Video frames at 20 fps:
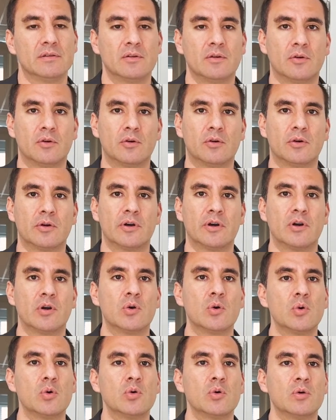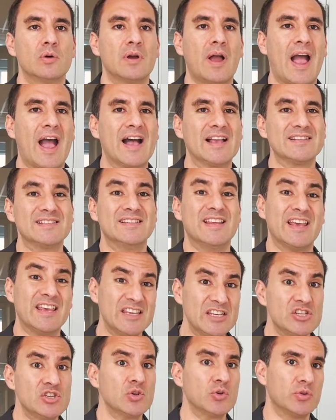or who has the
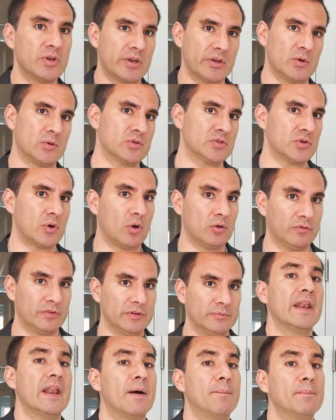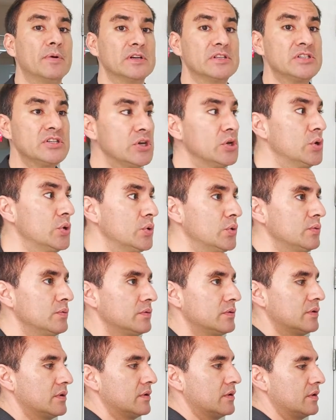issue that you're solving? Number two
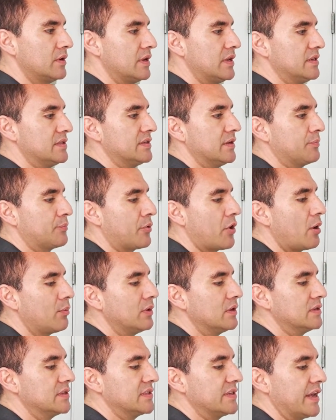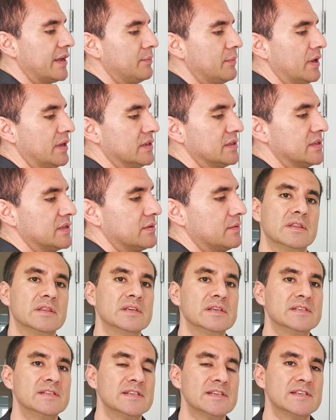is the problem statement.
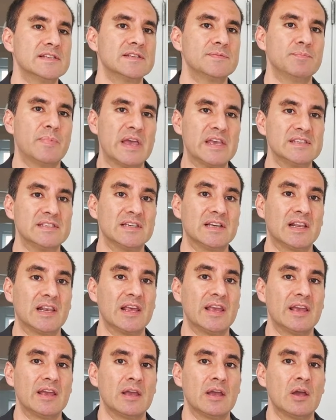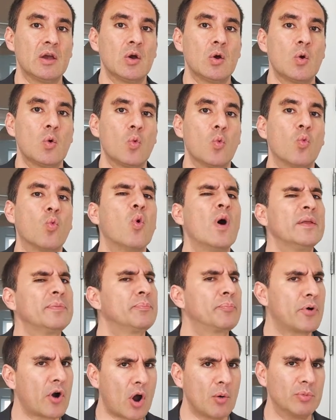This is basically
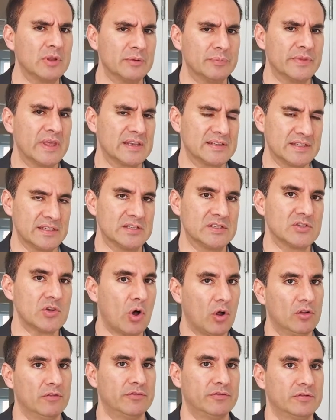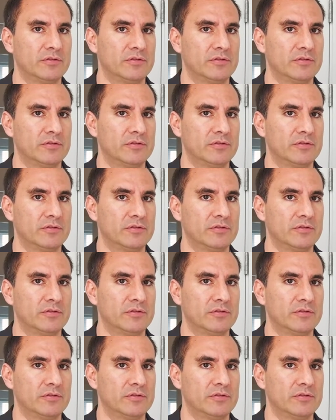what problem does it solve?